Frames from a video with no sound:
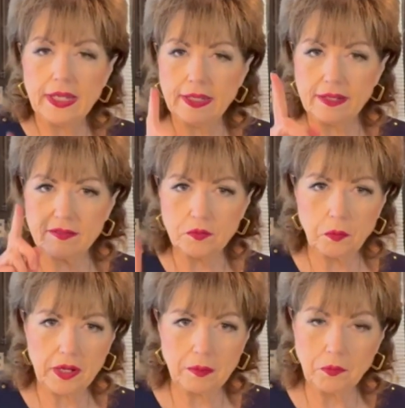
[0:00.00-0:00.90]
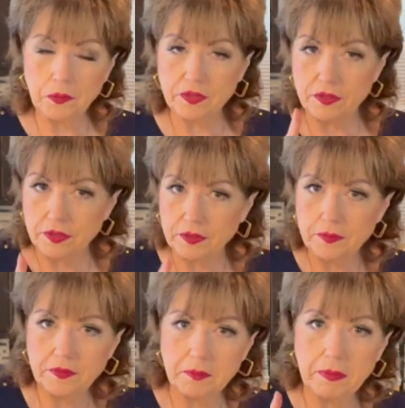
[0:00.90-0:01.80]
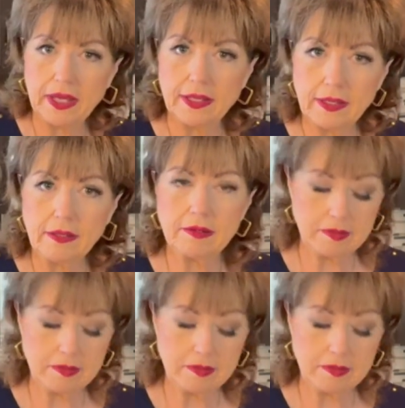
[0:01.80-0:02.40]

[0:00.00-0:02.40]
This is what I'm going to do to make it